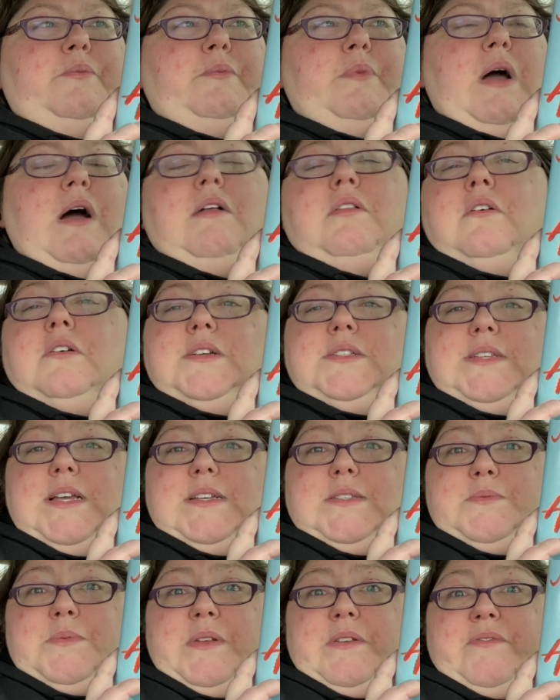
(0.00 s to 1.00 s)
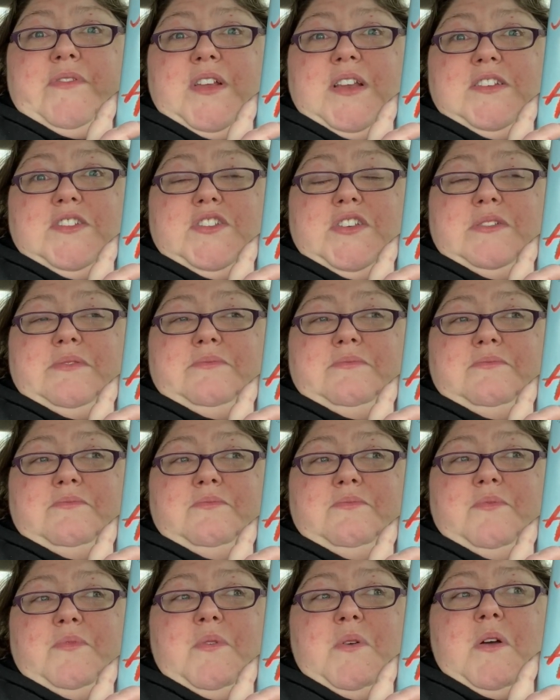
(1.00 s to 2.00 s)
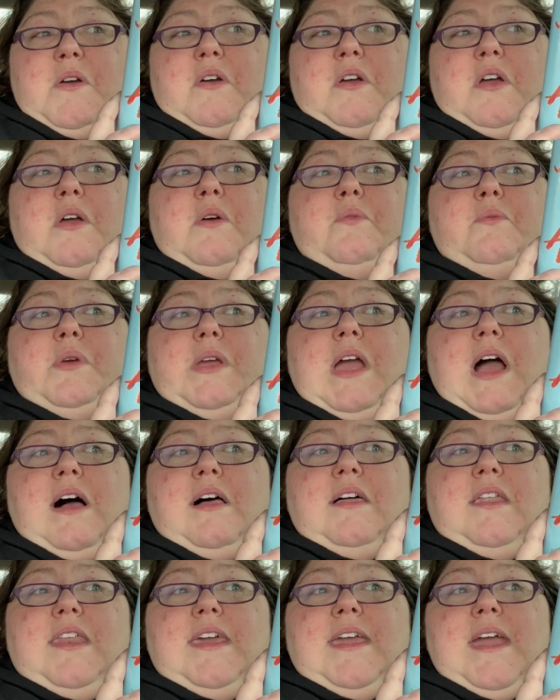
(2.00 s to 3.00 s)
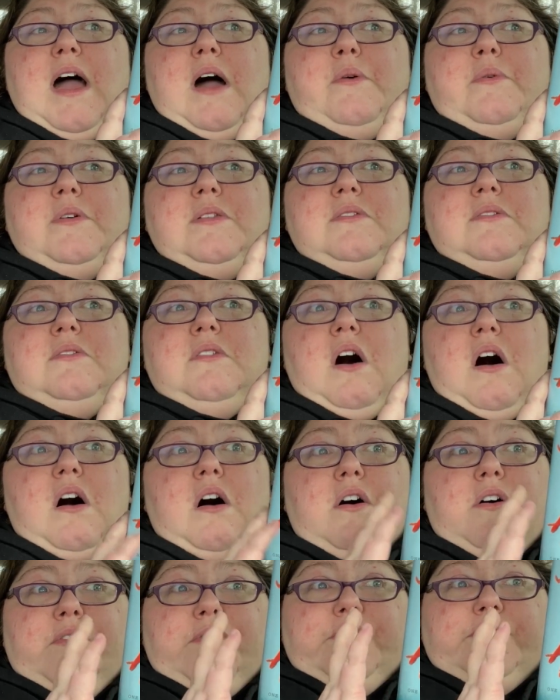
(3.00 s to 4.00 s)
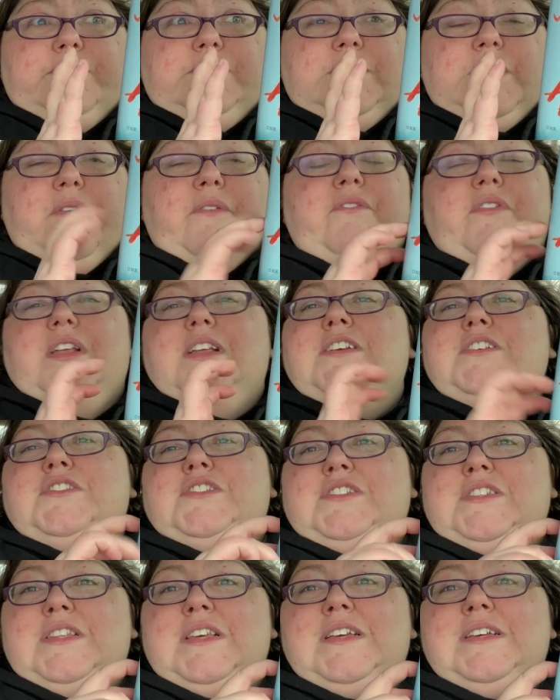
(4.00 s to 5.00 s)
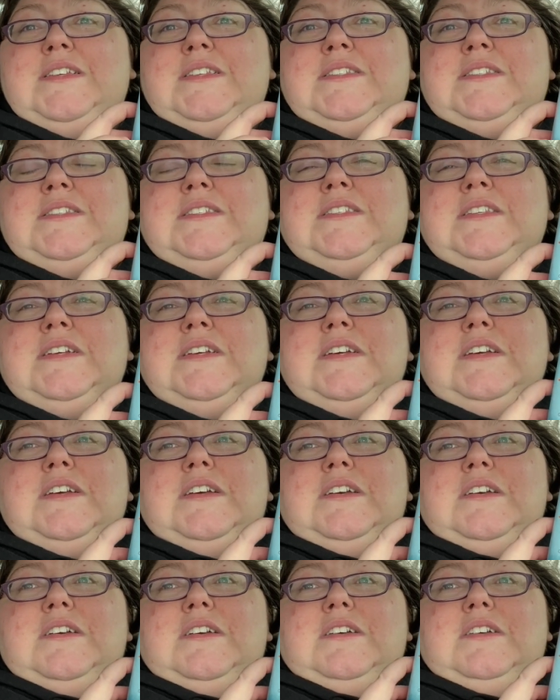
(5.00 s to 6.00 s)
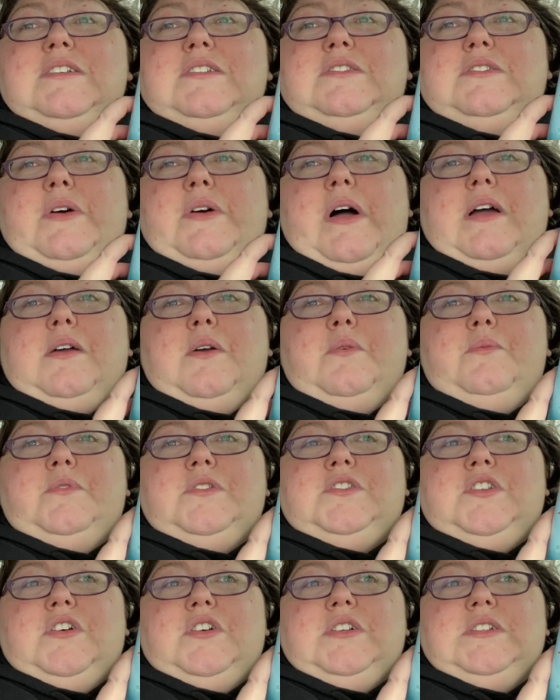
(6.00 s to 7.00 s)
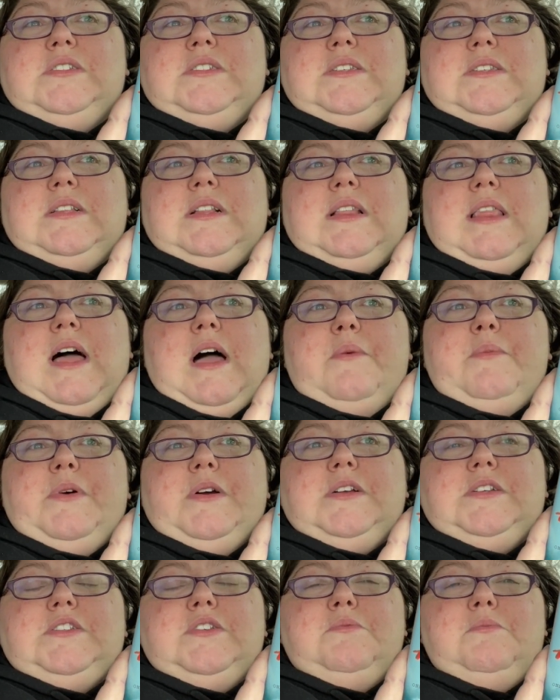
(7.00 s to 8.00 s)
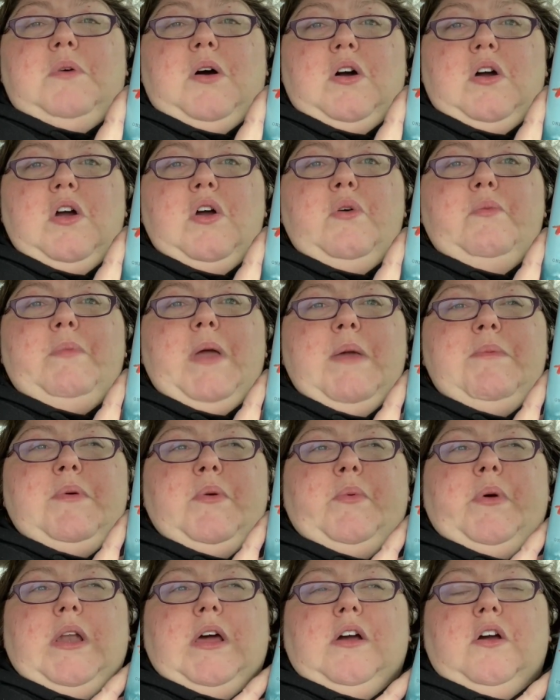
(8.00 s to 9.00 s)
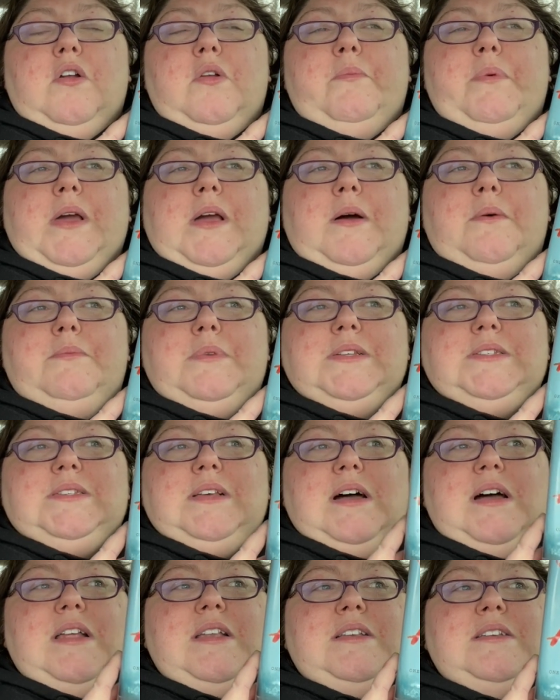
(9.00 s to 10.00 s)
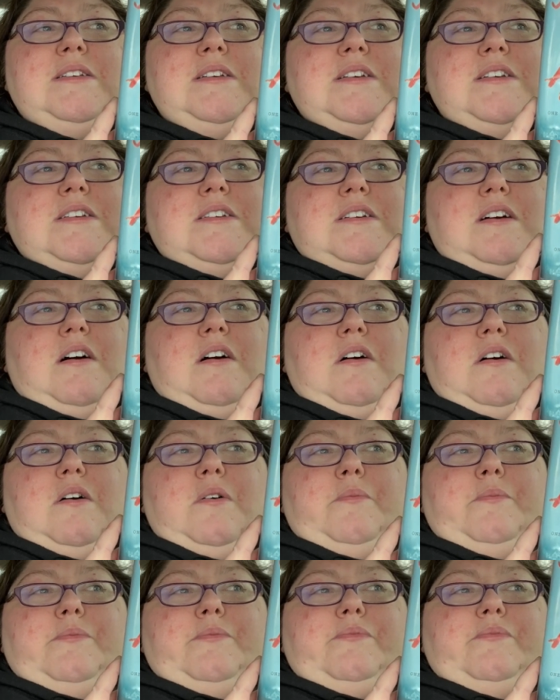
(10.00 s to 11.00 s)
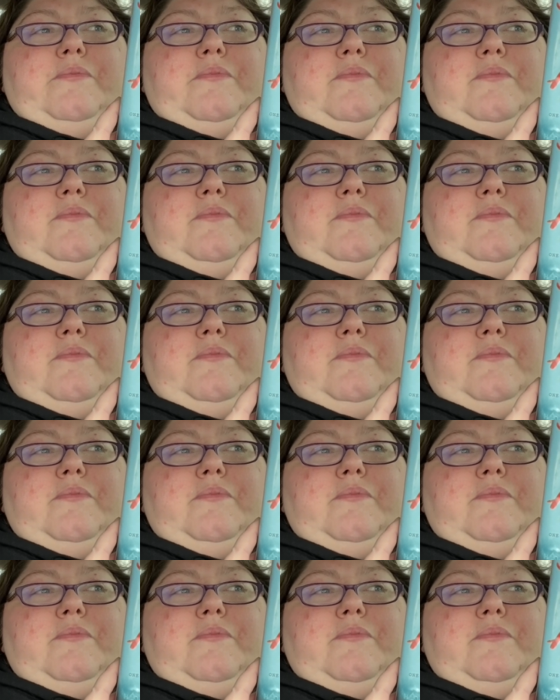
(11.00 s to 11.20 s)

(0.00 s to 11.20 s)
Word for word: how long it takes me to finish it. In reality, I would love to finish this. So I can return it to the library tomorrow. Maybe when I go to pick up my son. Um,